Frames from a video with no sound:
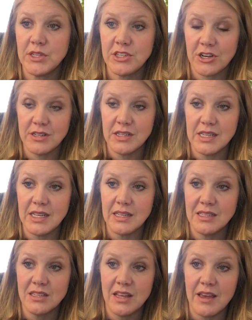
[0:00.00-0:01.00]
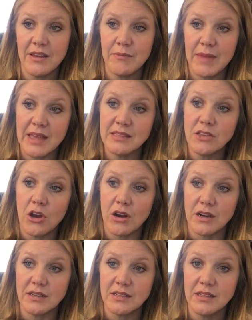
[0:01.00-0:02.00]
eternity into man's
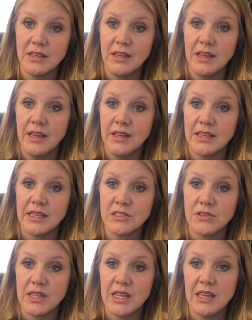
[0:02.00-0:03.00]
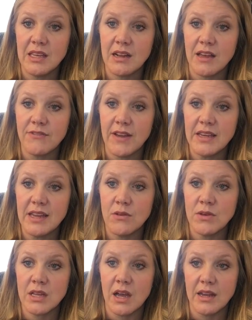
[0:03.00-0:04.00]
heart, yet so that he cannot find out
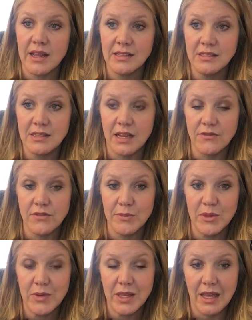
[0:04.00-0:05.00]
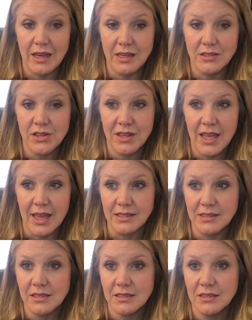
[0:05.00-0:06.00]
what God has done from the beginning to the
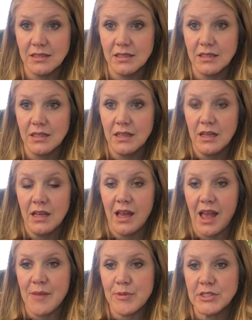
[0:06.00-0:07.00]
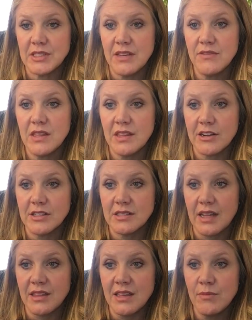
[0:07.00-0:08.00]
end. I perceive that there is
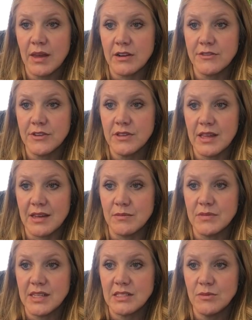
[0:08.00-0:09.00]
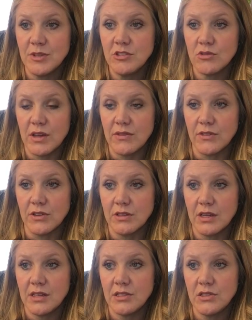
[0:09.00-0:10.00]
nothing better for them than to be joyful
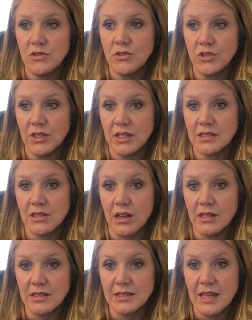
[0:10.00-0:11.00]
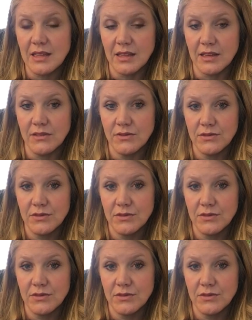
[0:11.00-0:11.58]
and to do good as long as they live.